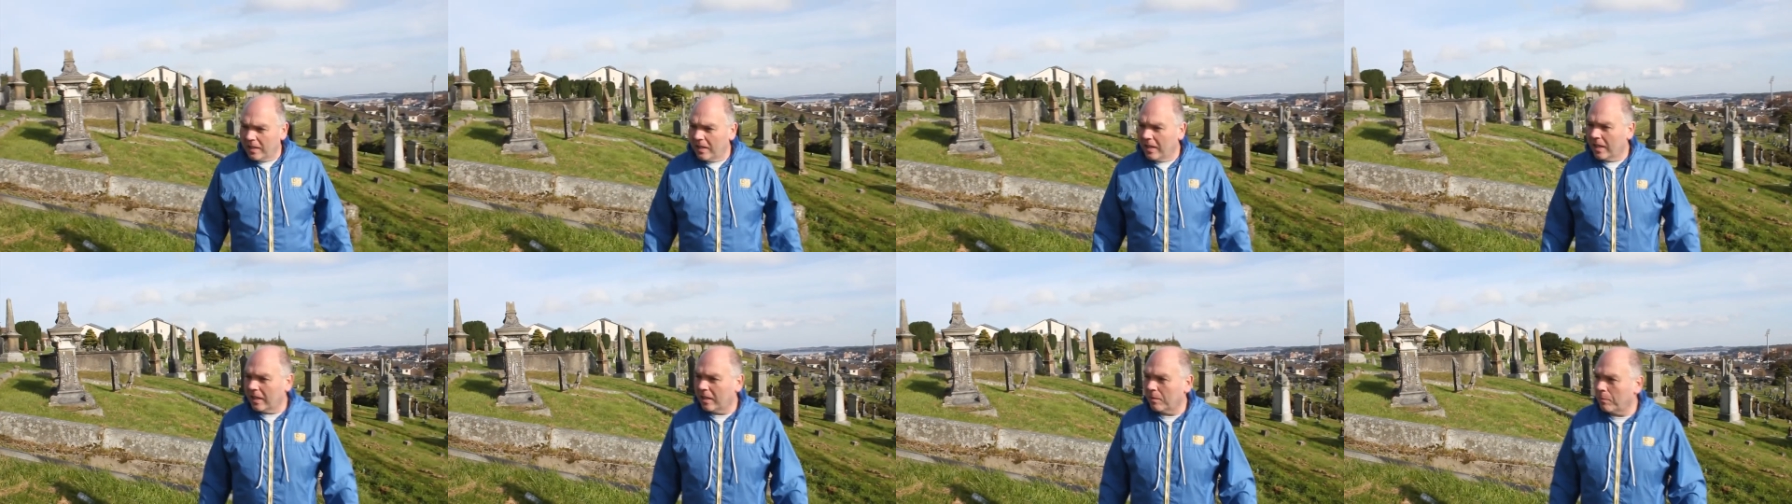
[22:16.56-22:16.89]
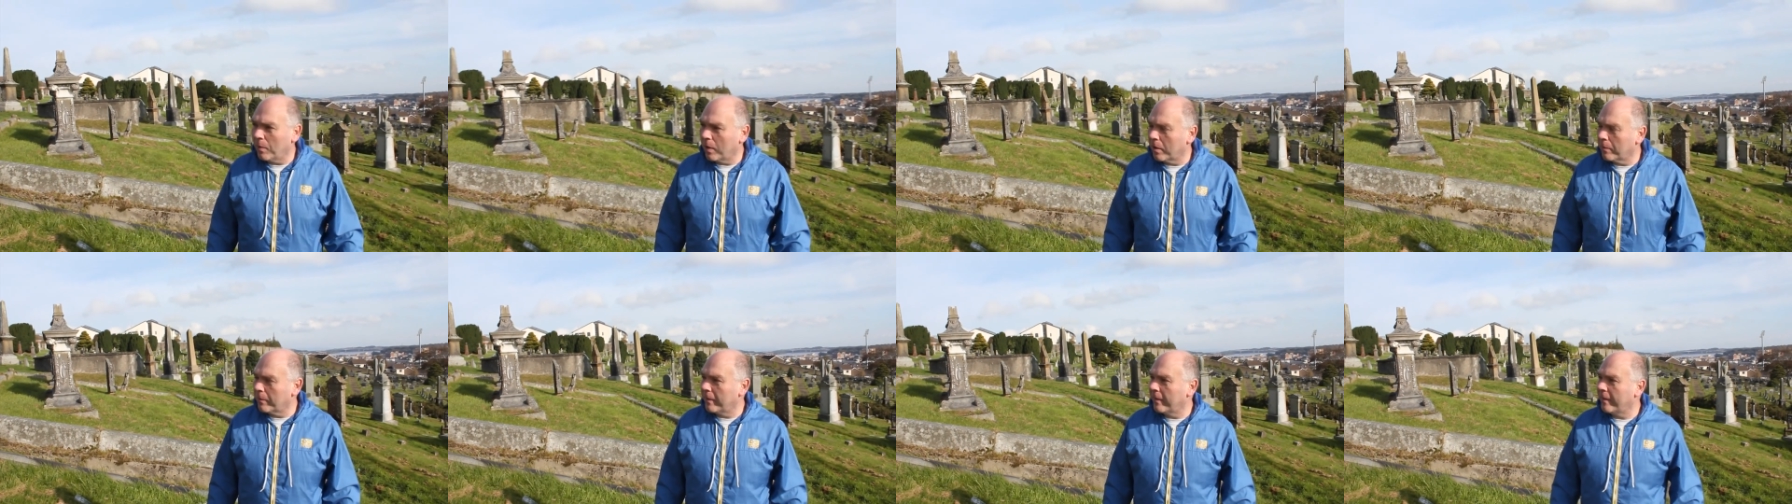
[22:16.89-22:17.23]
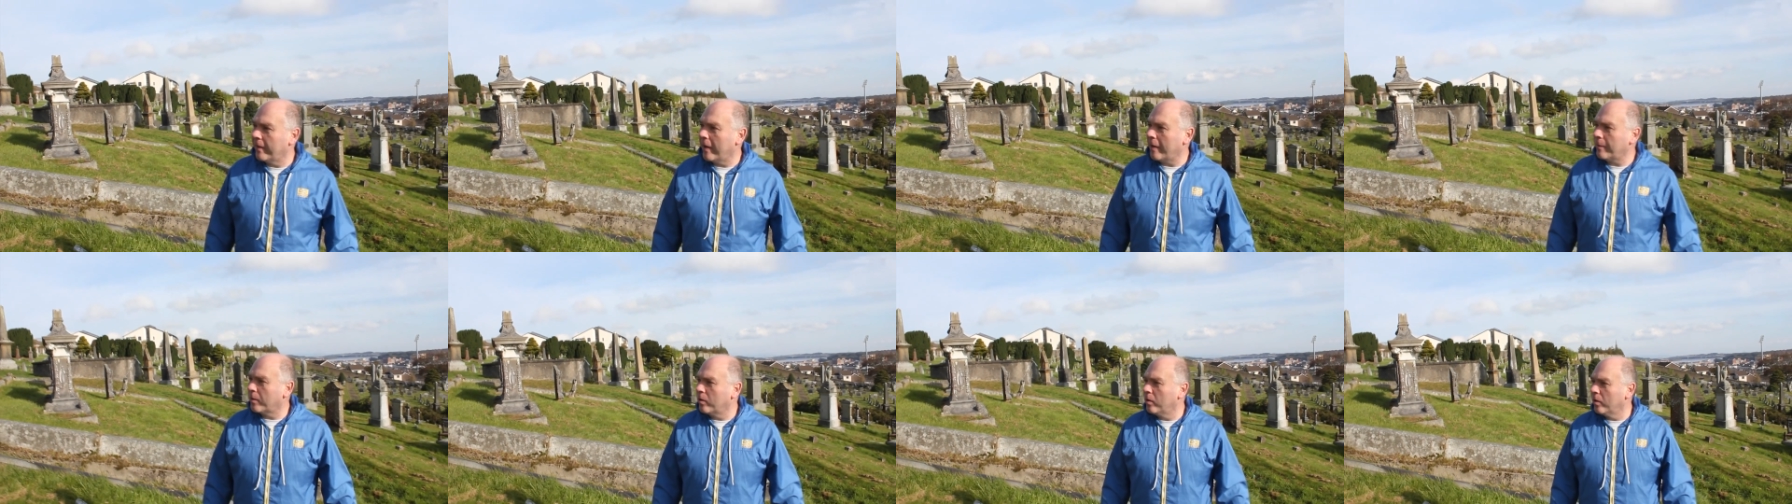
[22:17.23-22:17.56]
at the bottom of
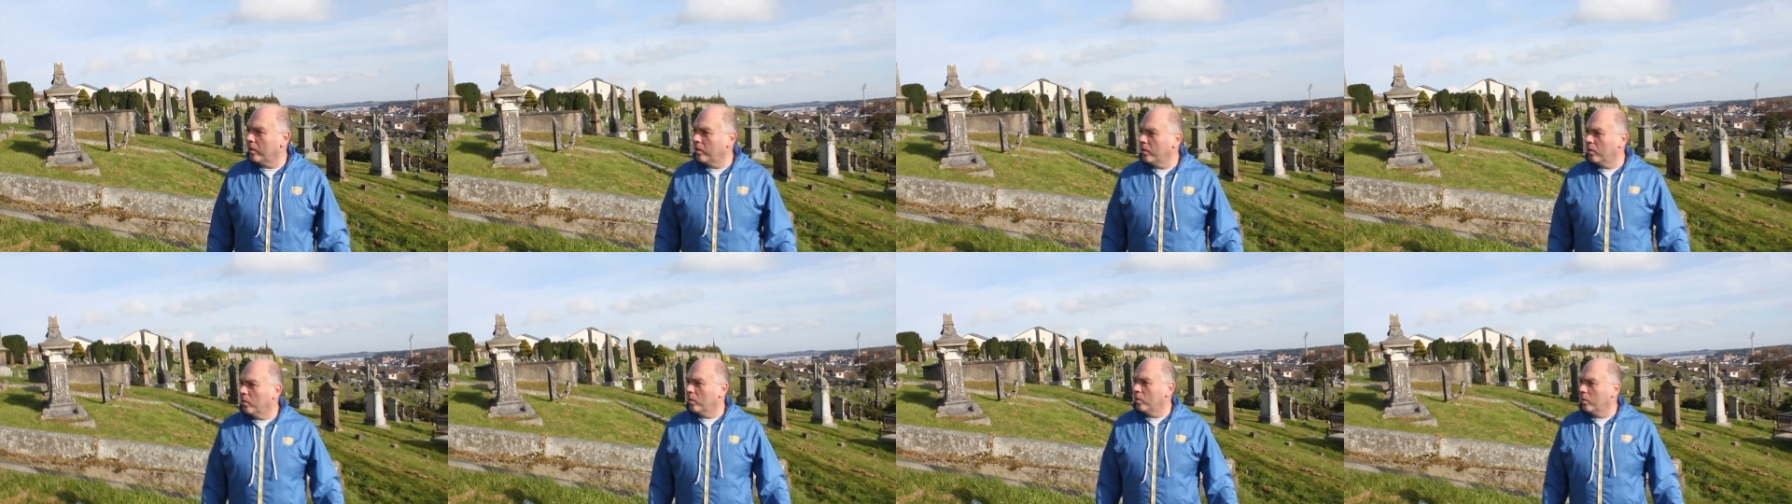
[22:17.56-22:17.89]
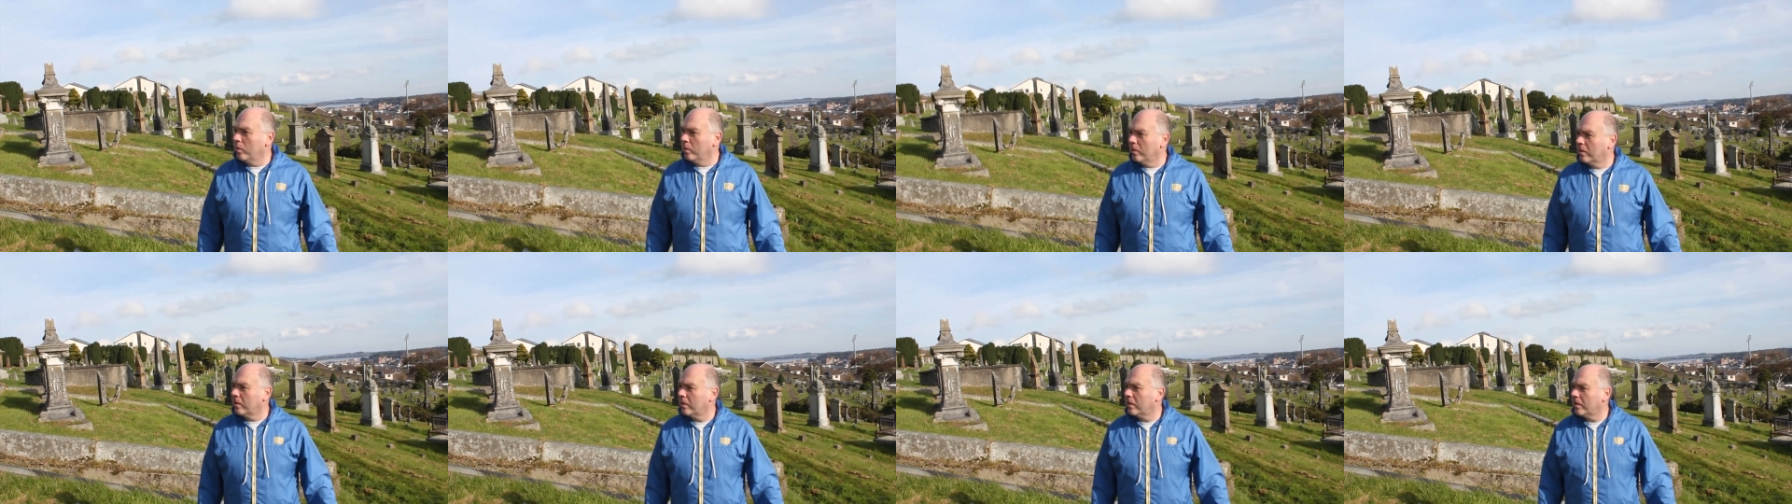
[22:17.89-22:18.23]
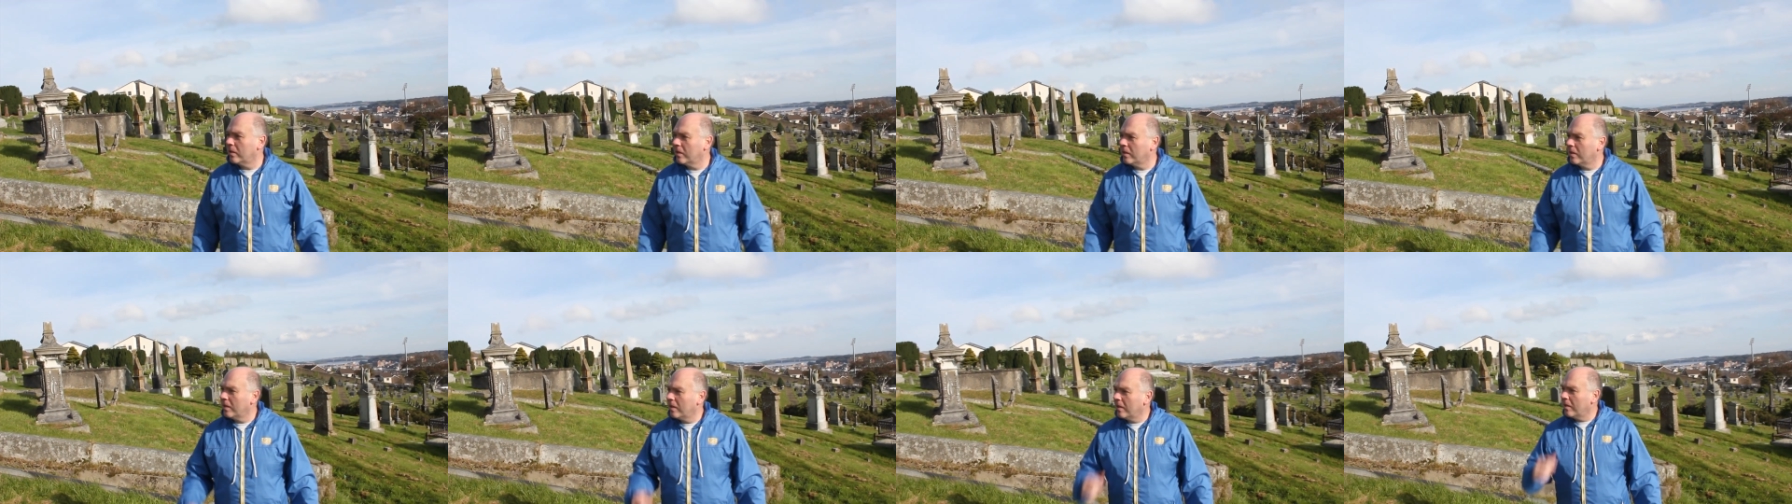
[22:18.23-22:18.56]
Abercorn Road,
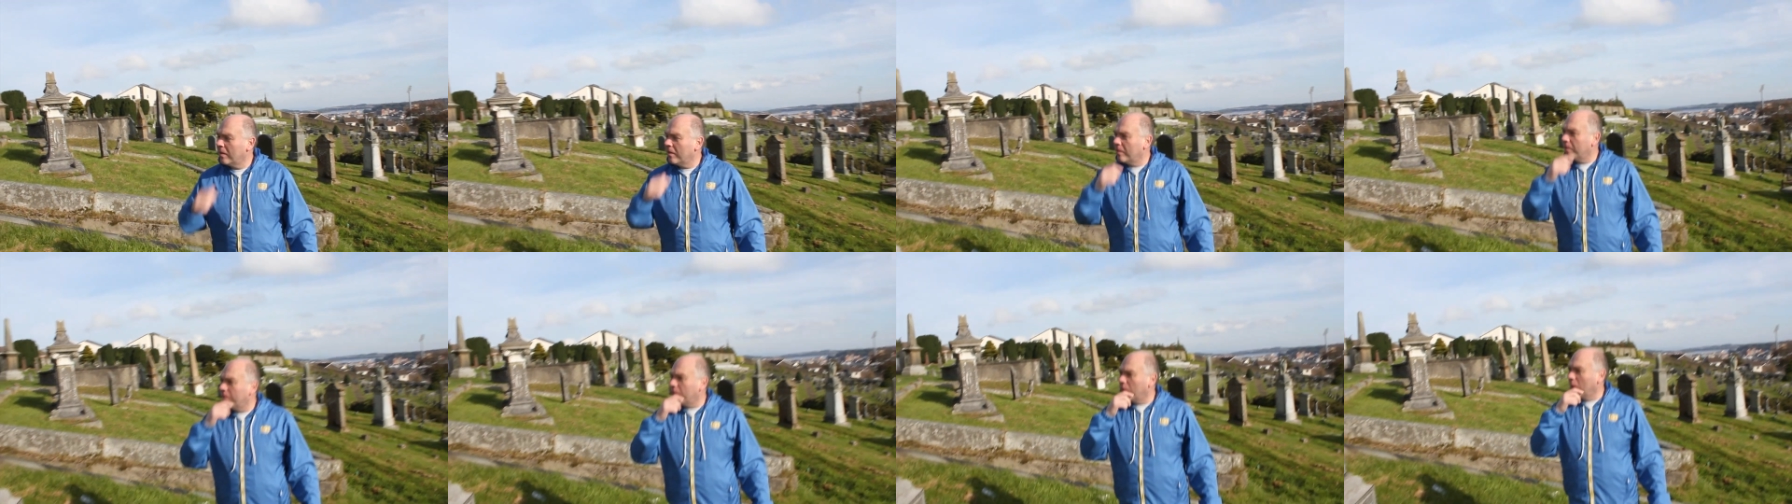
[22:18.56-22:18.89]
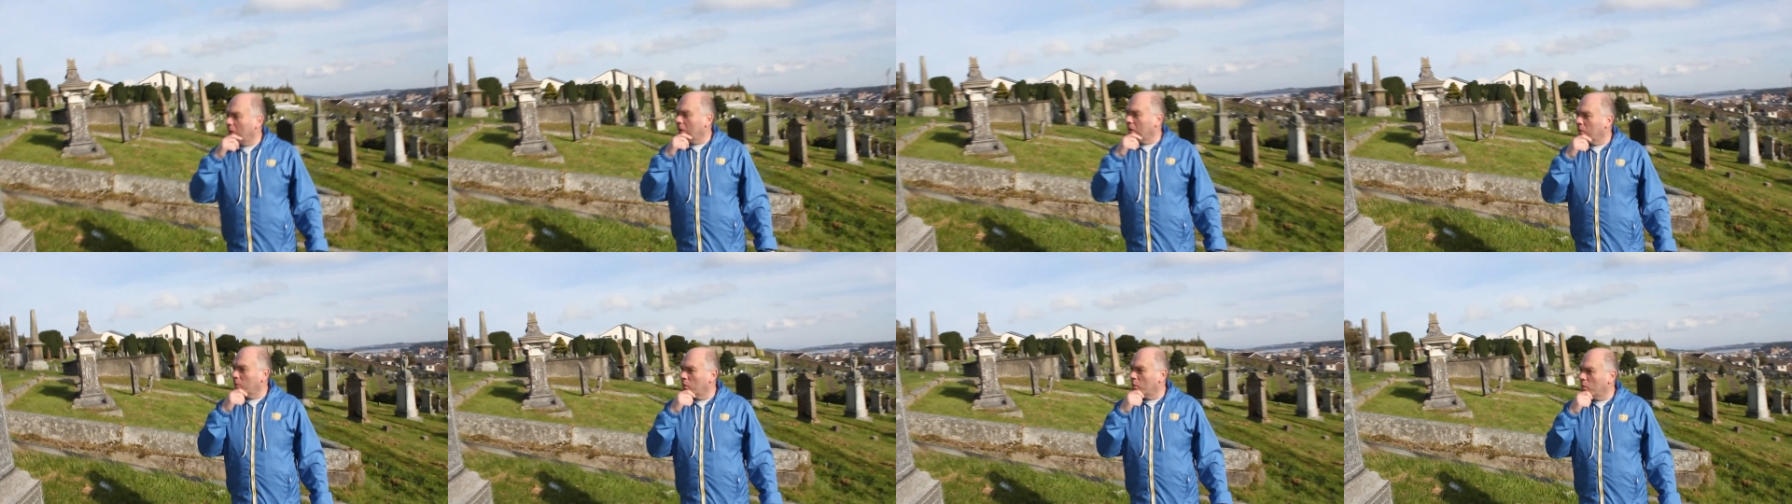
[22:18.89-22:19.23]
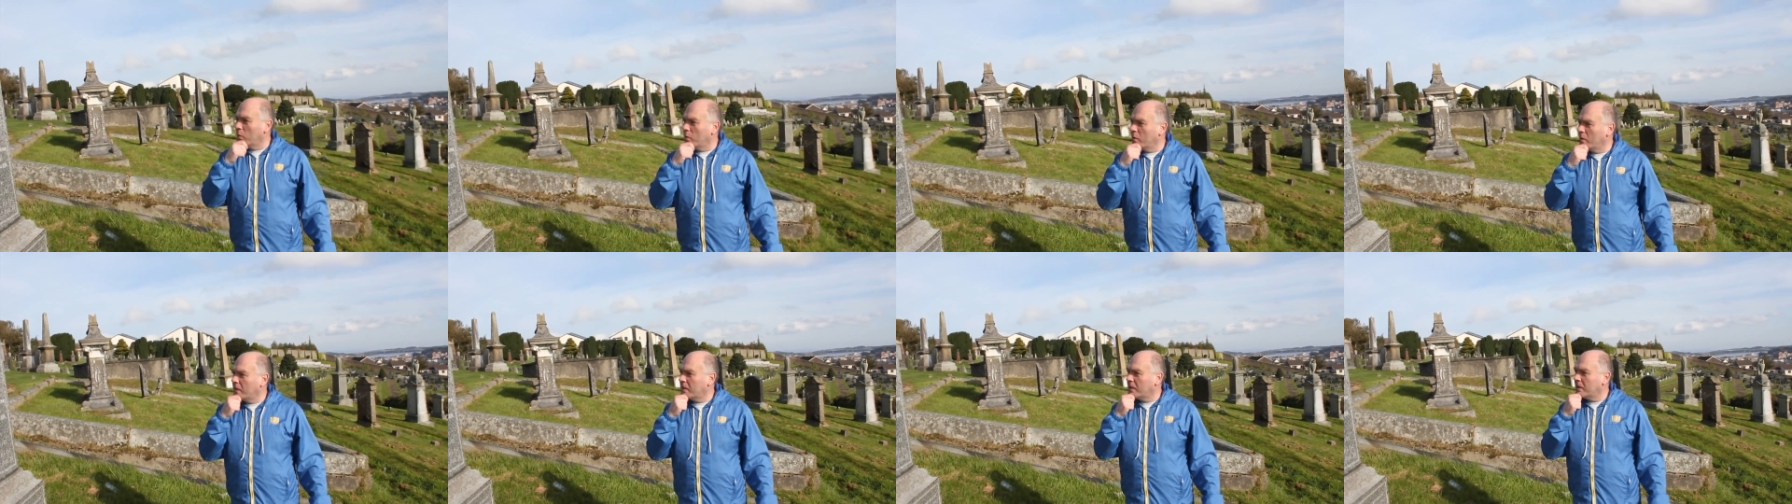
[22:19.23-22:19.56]
Foyle
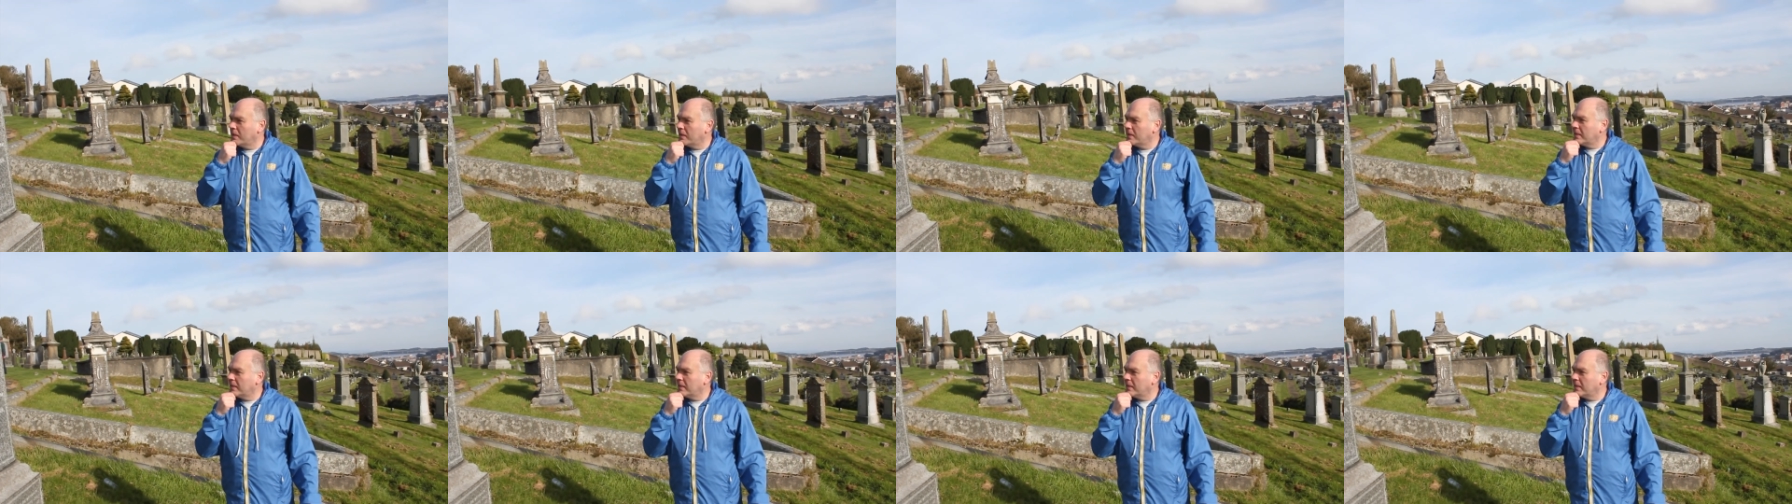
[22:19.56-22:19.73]
Road,